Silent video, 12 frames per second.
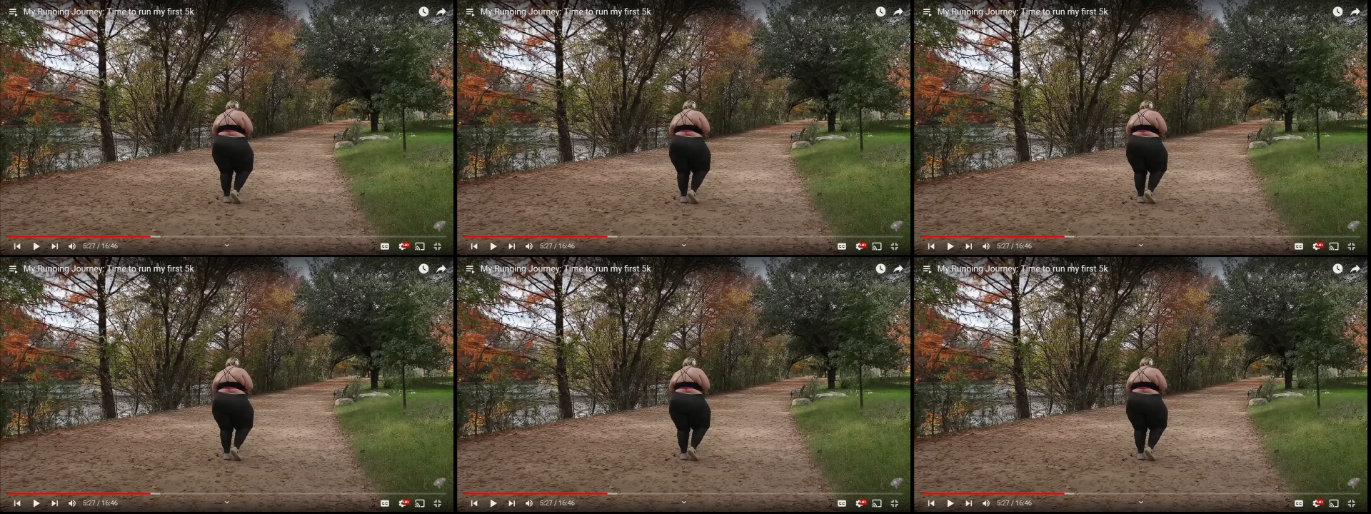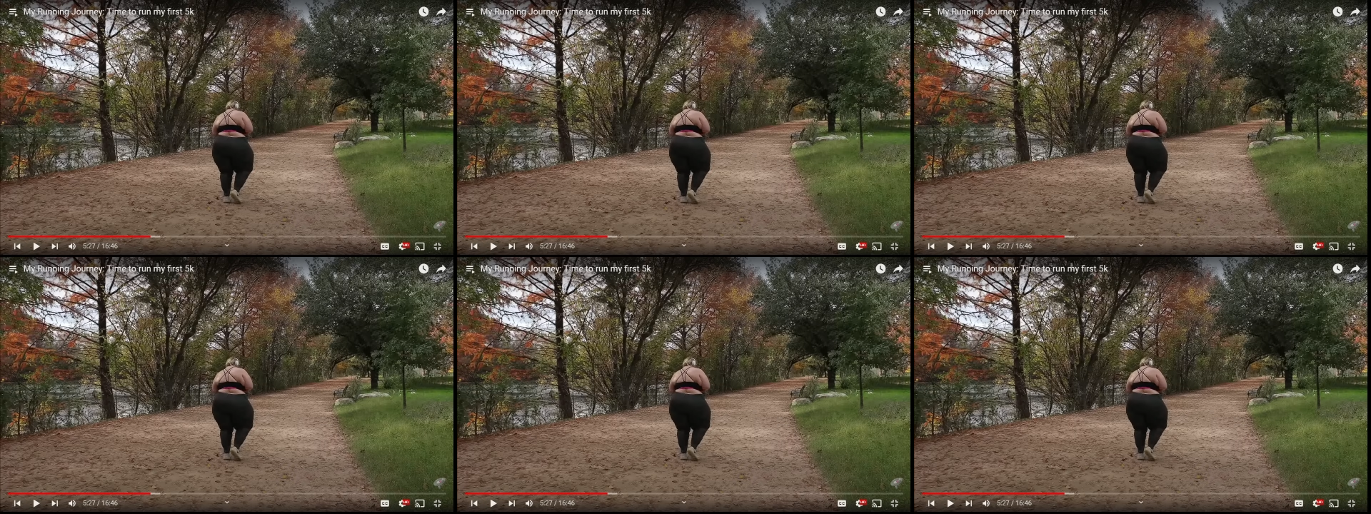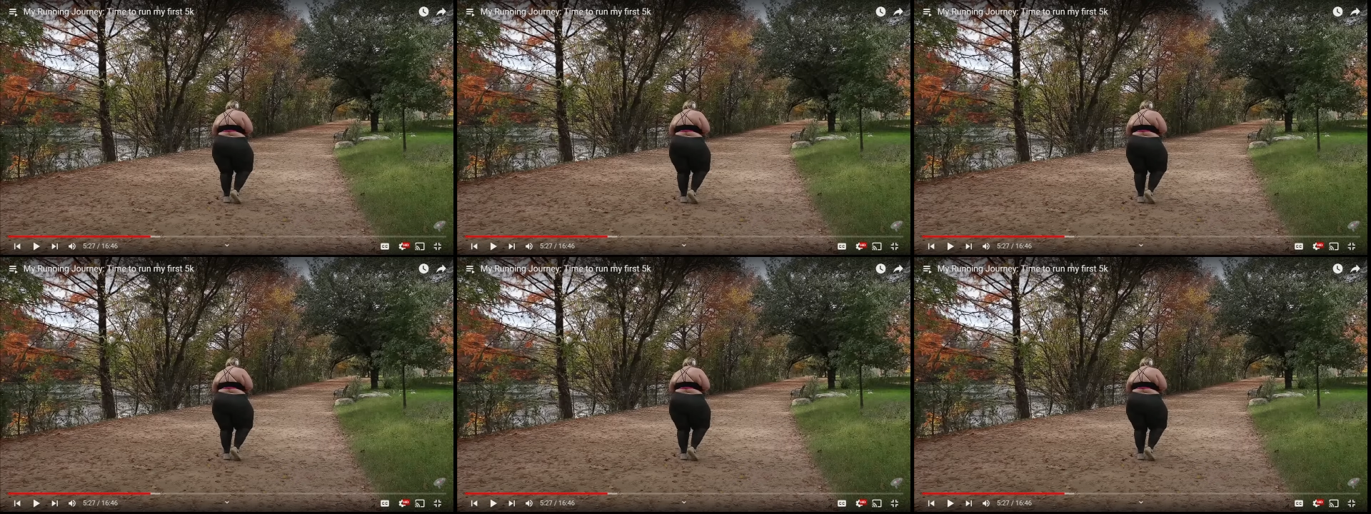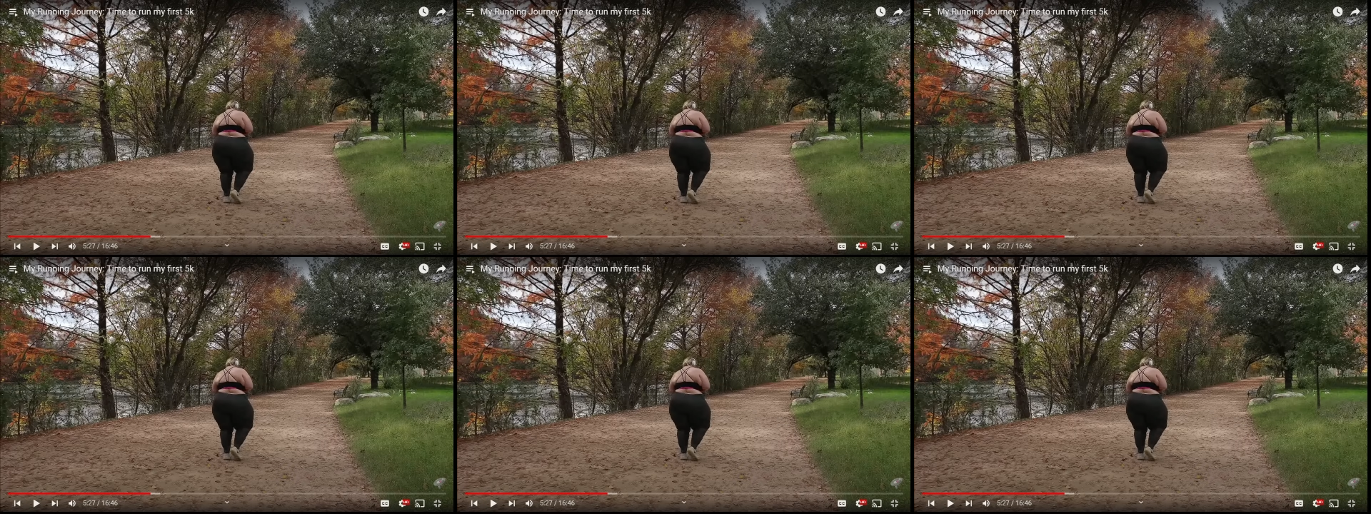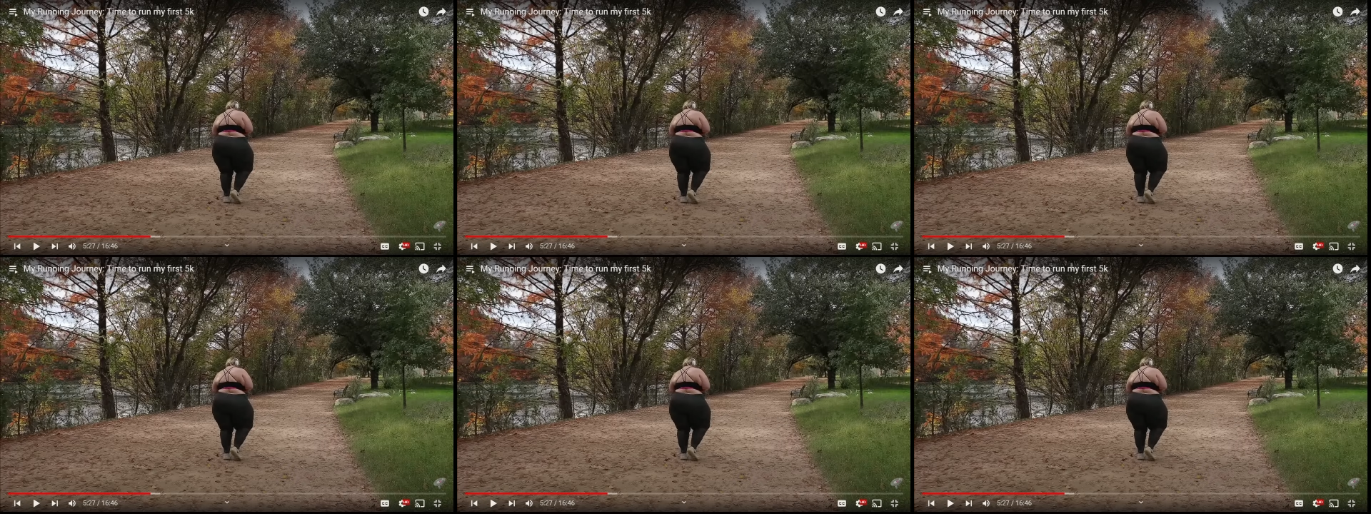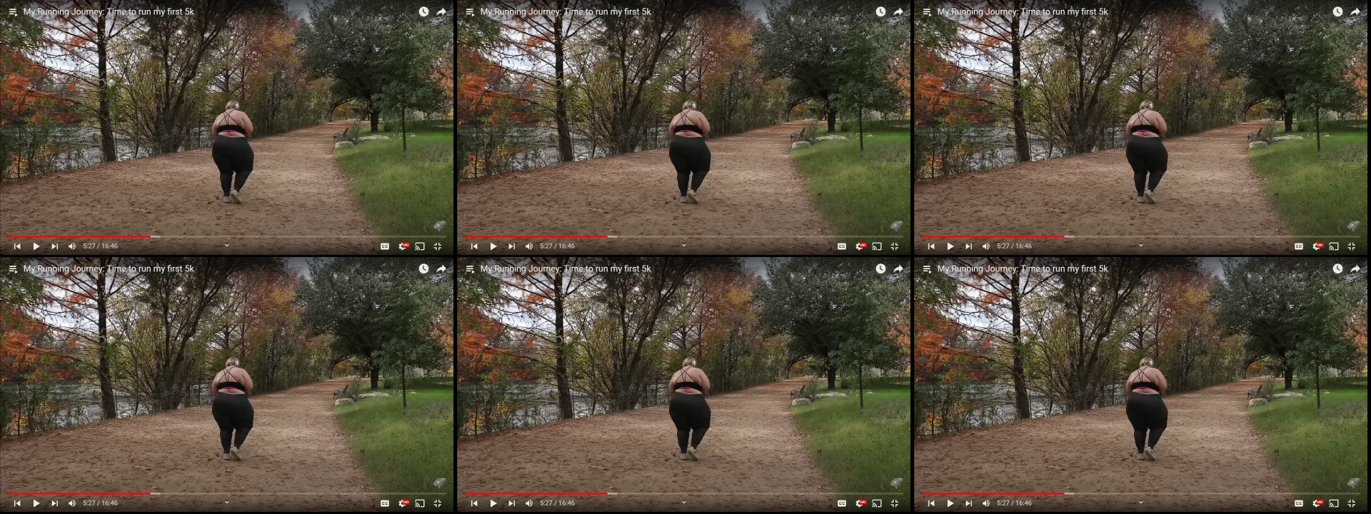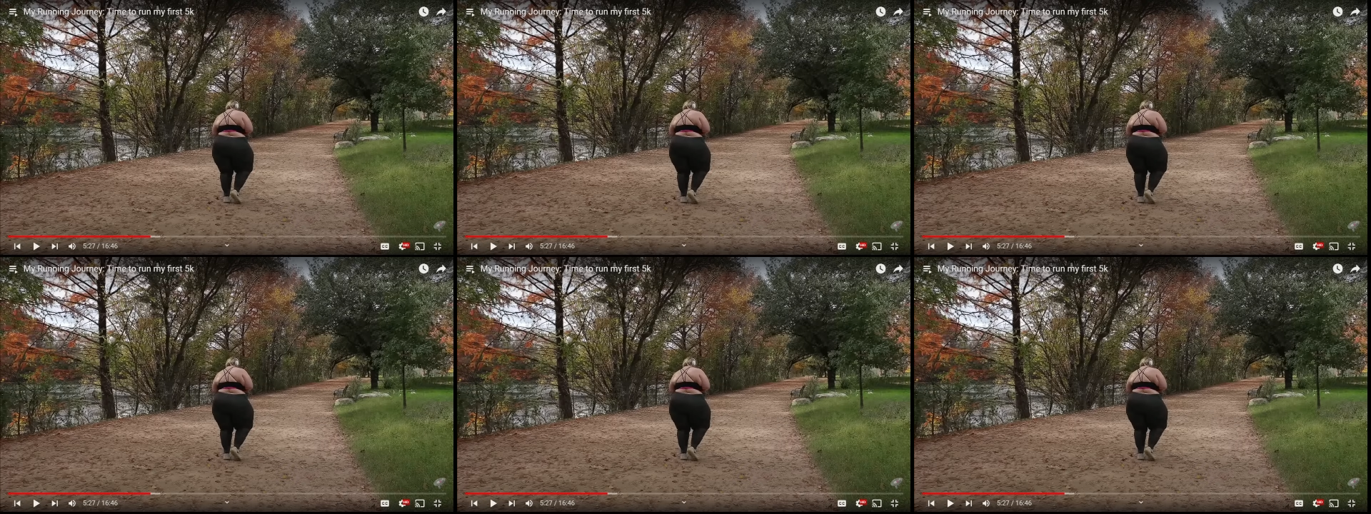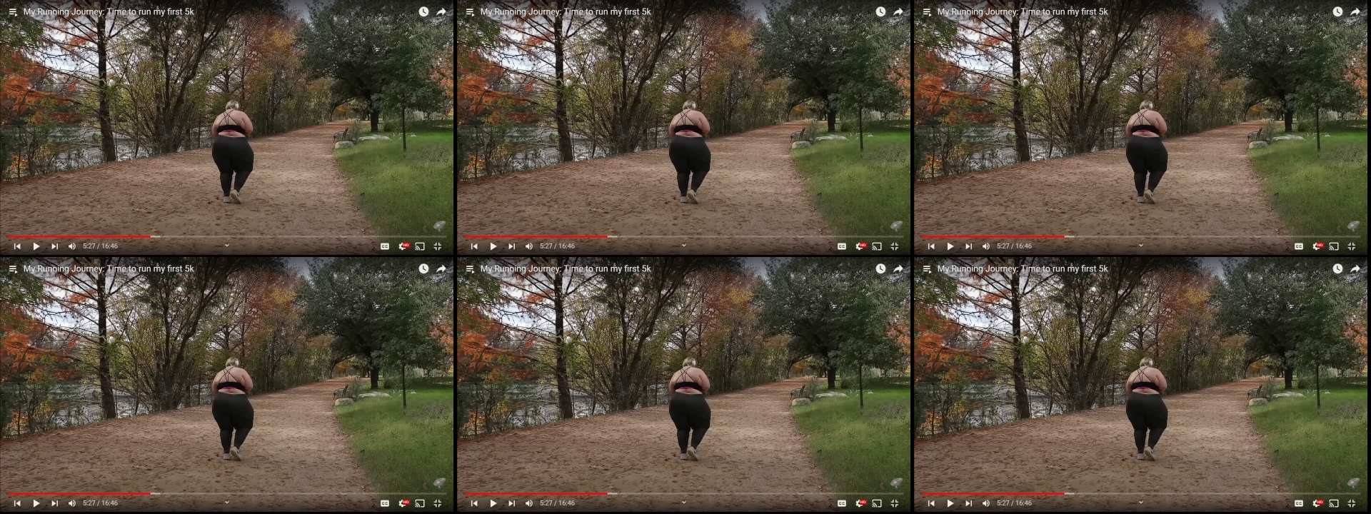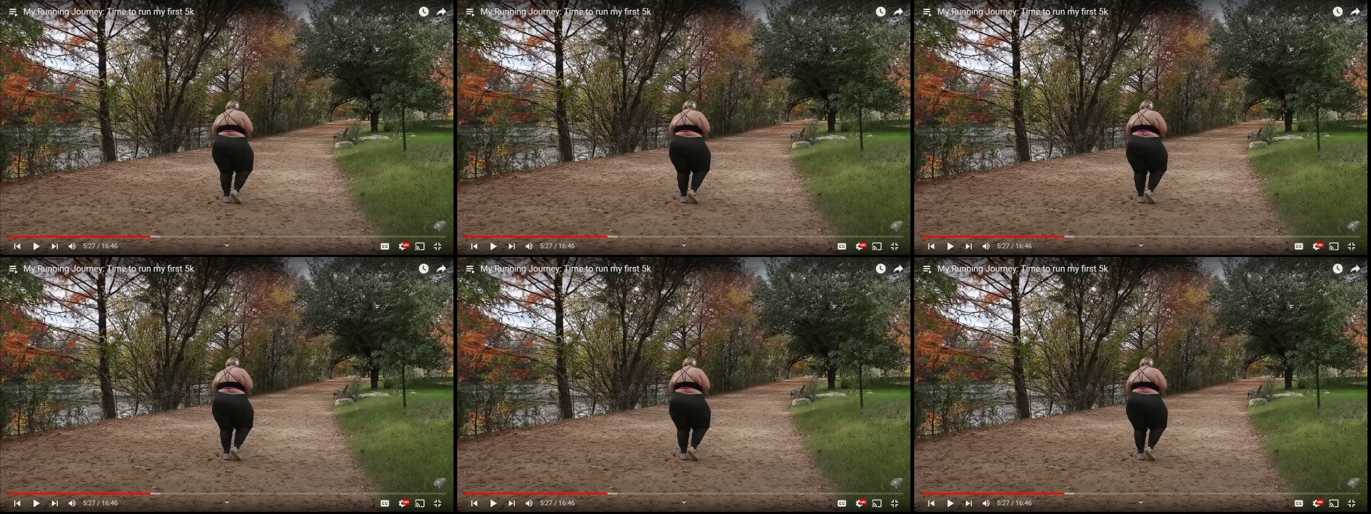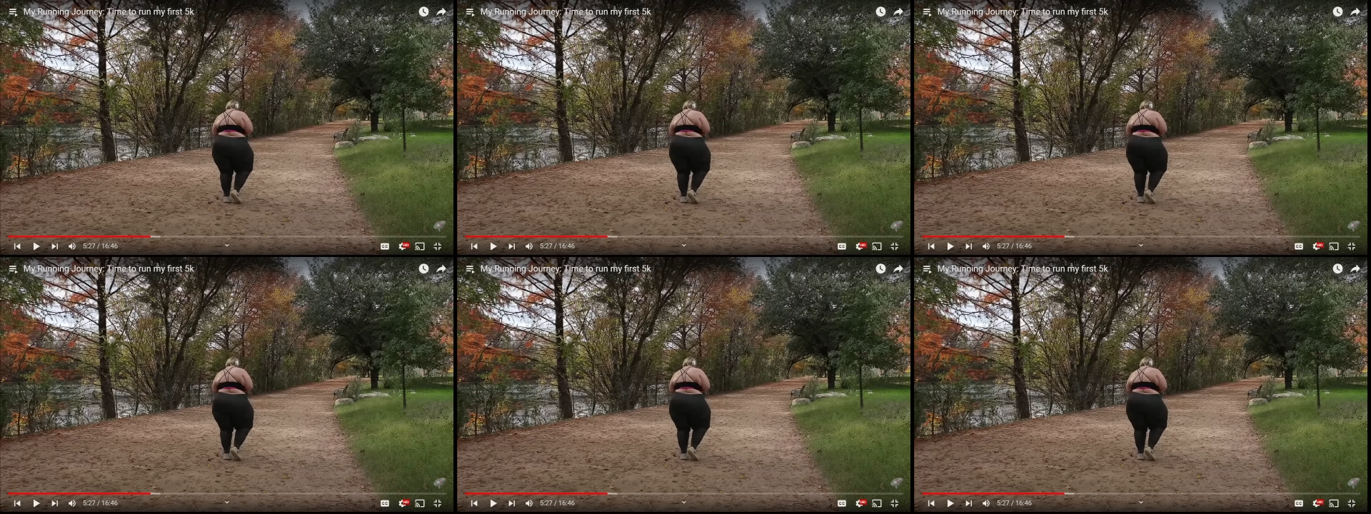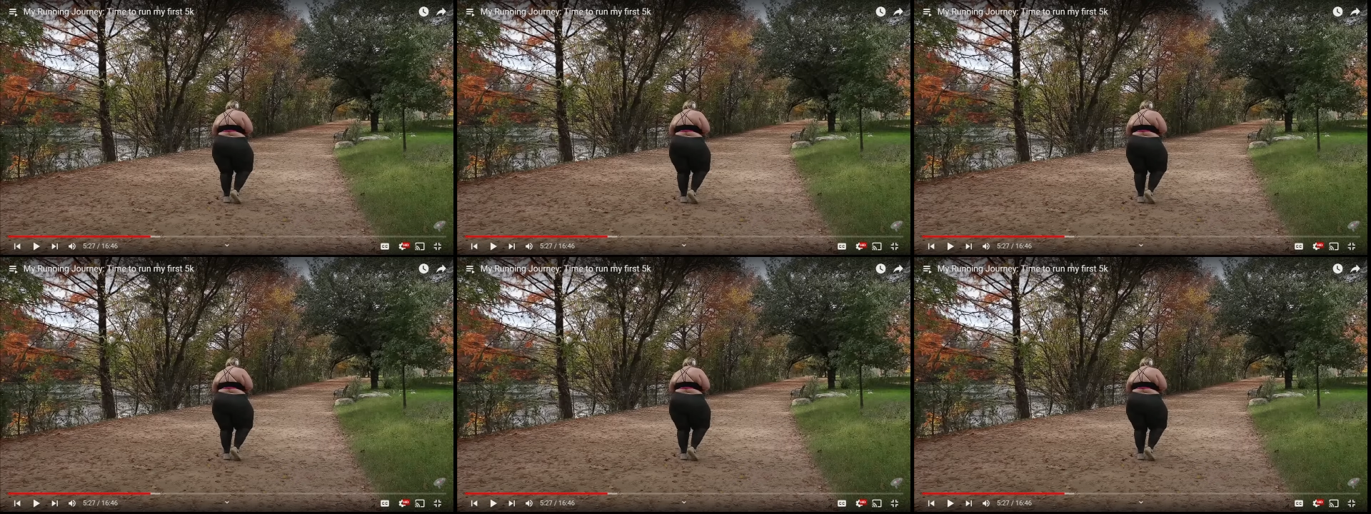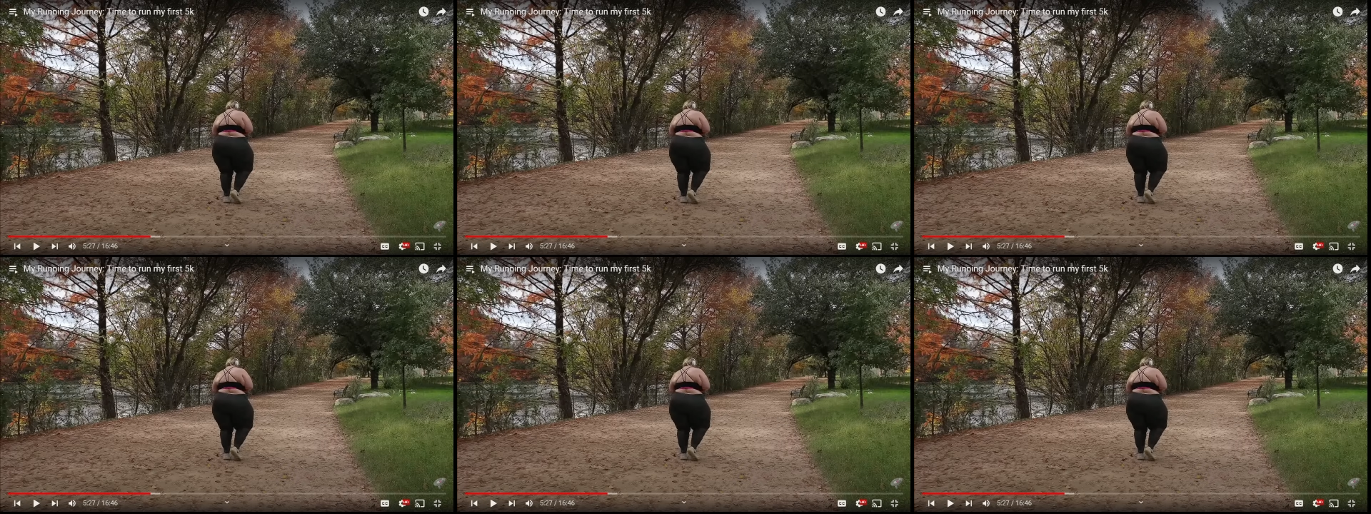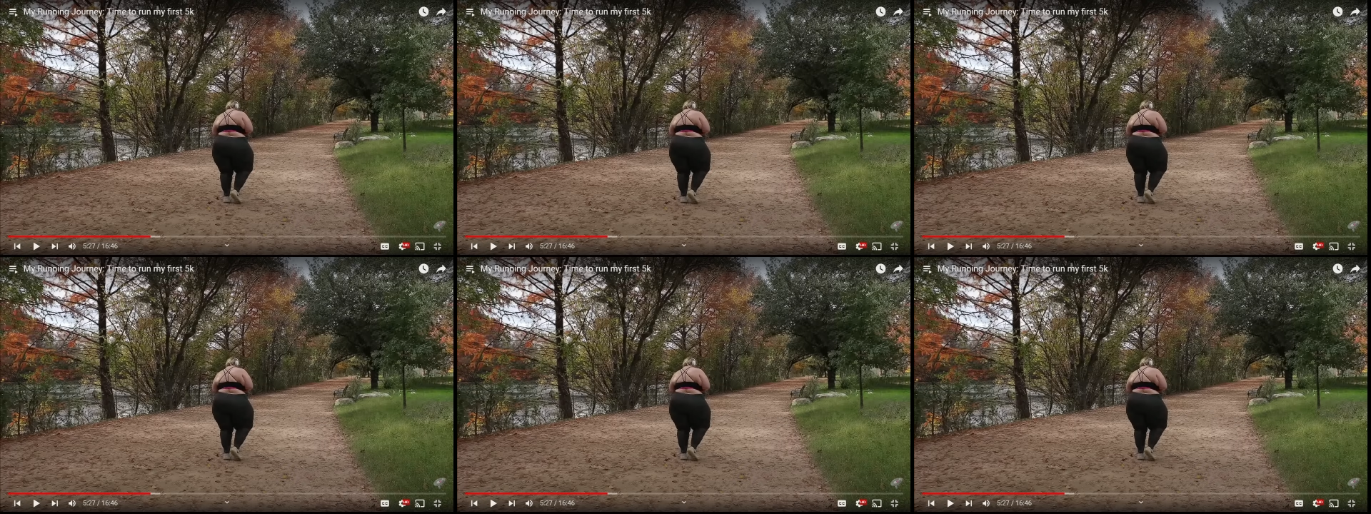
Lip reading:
Nobody's mouth can be seen.